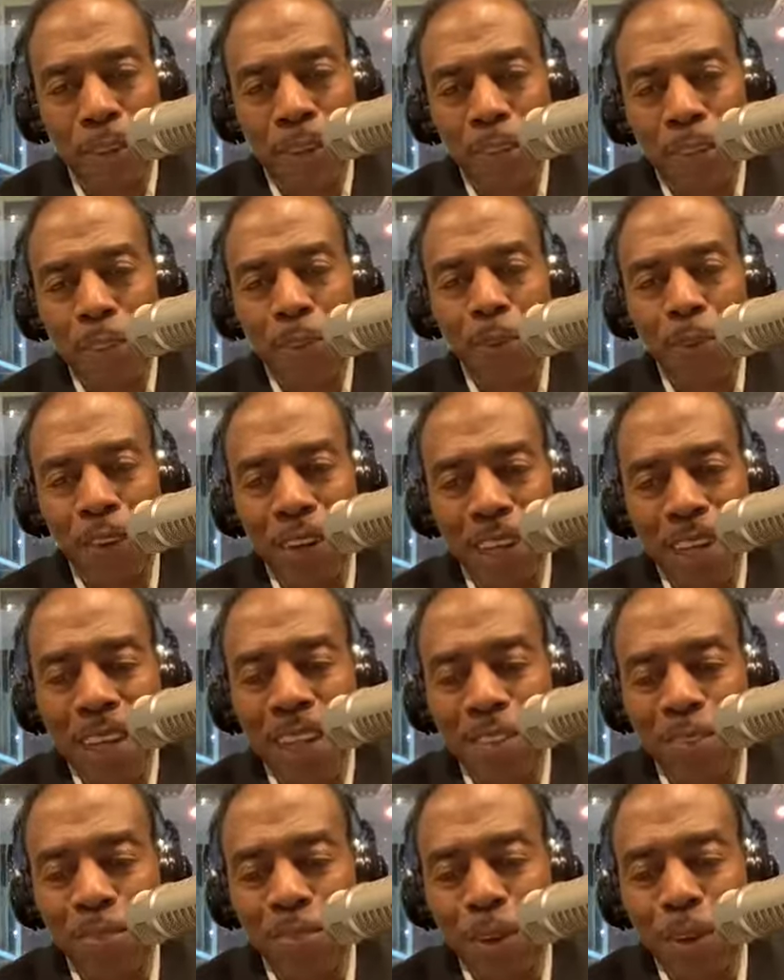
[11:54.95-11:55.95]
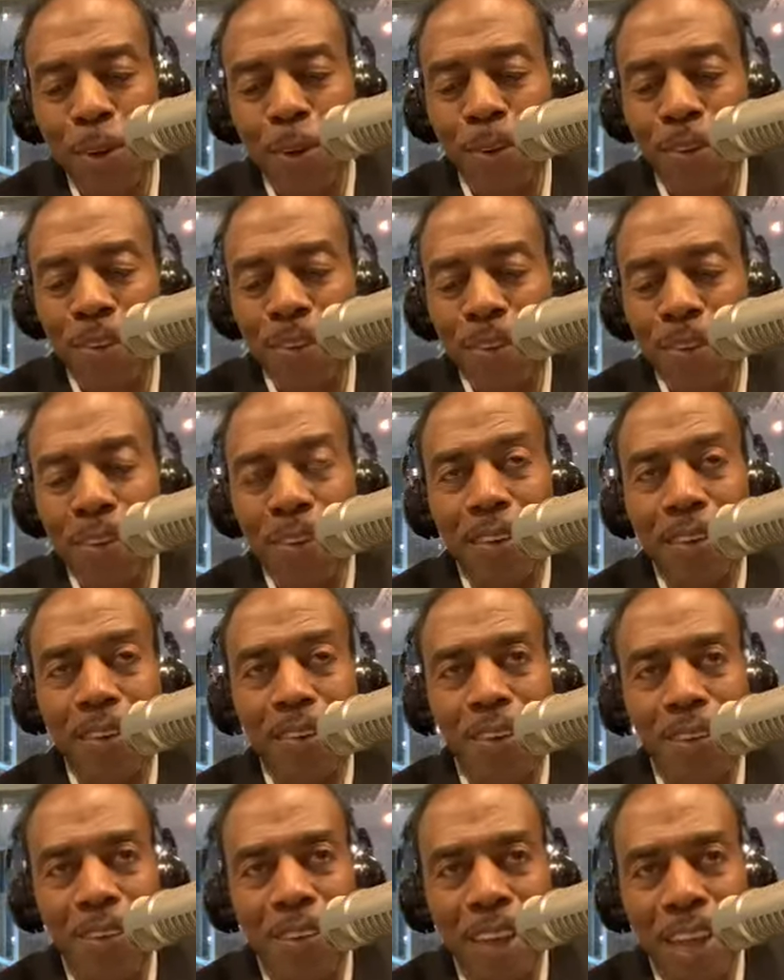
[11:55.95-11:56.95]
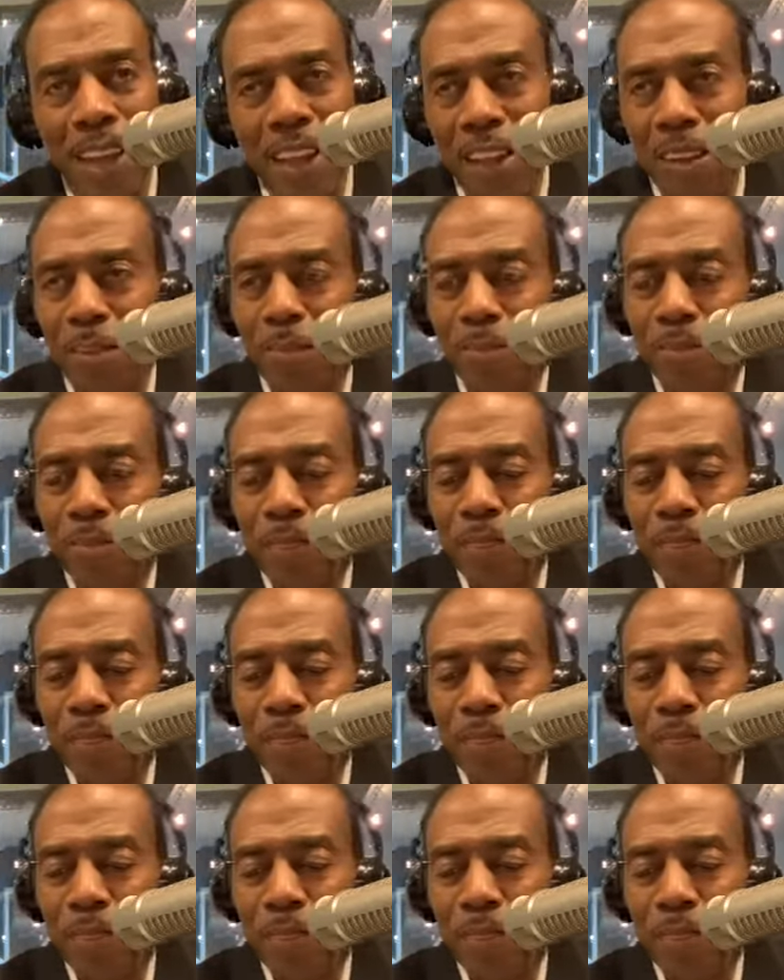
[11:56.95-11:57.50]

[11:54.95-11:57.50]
So let's, folks, today,